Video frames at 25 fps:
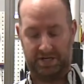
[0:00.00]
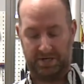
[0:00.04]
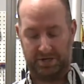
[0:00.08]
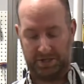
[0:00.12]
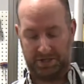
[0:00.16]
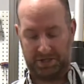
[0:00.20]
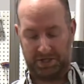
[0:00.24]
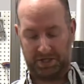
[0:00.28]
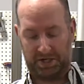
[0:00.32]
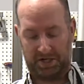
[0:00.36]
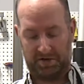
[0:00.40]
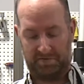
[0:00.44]
here
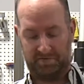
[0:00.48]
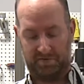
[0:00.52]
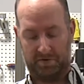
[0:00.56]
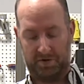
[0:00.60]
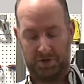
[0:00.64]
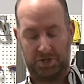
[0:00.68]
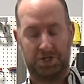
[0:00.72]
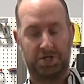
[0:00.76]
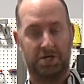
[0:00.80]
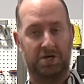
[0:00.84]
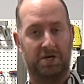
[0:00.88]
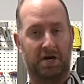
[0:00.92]
is the
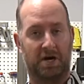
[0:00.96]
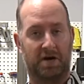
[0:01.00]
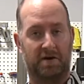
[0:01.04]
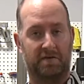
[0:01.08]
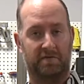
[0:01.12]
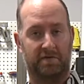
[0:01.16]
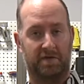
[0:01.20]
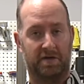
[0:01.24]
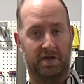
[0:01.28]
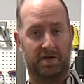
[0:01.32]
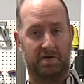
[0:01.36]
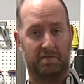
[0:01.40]
conversion
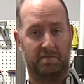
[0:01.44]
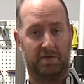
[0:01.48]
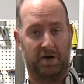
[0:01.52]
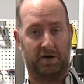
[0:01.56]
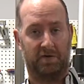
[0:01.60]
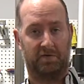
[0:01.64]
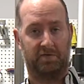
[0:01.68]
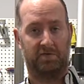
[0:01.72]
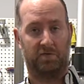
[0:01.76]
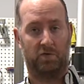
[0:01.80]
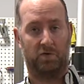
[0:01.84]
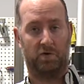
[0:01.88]
of the
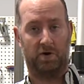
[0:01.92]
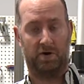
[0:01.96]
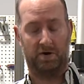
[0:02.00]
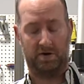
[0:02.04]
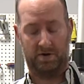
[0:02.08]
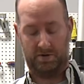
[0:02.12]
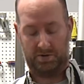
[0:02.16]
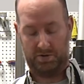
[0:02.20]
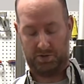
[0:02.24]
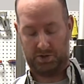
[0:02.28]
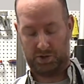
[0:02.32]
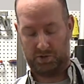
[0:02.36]
Mark IV
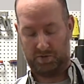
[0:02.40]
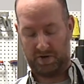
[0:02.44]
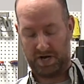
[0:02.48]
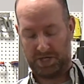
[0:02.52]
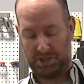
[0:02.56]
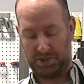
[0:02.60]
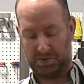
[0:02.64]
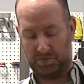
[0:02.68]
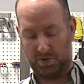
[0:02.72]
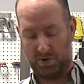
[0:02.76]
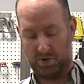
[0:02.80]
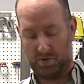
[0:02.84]
to
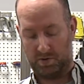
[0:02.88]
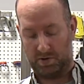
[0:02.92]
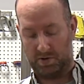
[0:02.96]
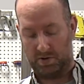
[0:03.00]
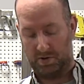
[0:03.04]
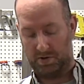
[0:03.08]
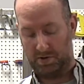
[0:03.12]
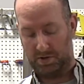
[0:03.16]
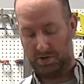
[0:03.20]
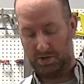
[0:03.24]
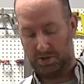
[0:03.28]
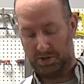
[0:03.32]
race mode.
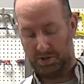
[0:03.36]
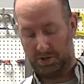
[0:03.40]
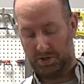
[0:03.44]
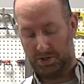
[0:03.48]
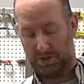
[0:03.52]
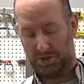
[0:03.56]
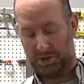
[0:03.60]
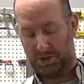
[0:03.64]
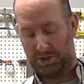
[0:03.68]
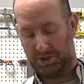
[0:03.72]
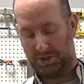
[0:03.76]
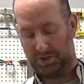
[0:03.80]

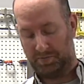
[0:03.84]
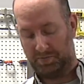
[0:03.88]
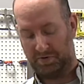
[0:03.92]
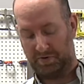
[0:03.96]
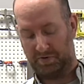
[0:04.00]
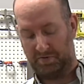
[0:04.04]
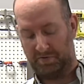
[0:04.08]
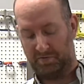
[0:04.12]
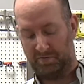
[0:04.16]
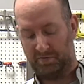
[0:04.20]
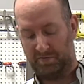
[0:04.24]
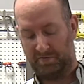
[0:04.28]
Simply
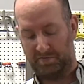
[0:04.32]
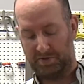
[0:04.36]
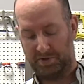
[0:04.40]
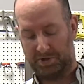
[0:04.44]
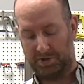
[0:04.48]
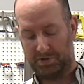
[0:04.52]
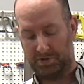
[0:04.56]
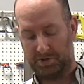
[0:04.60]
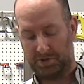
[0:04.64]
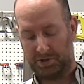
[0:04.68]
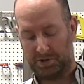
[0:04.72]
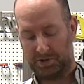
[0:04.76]
remove the
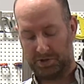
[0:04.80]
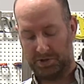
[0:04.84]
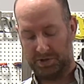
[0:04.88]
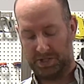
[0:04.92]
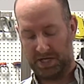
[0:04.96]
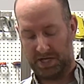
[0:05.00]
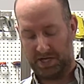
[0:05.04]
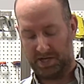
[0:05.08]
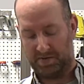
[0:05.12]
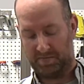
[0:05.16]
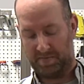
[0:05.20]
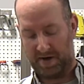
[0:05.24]
two screws
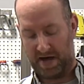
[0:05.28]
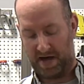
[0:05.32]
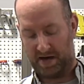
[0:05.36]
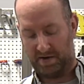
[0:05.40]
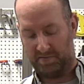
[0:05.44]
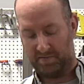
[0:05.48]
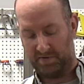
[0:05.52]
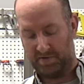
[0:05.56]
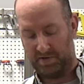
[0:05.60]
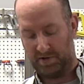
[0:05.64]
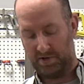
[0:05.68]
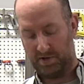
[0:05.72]
on the
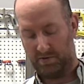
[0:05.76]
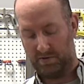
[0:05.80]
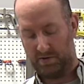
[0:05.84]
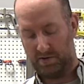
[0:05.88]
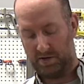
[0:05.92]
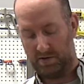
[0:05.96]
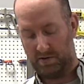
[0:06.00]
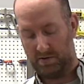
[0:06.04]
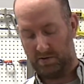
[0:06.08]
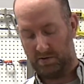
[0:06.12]
bottom of the unit,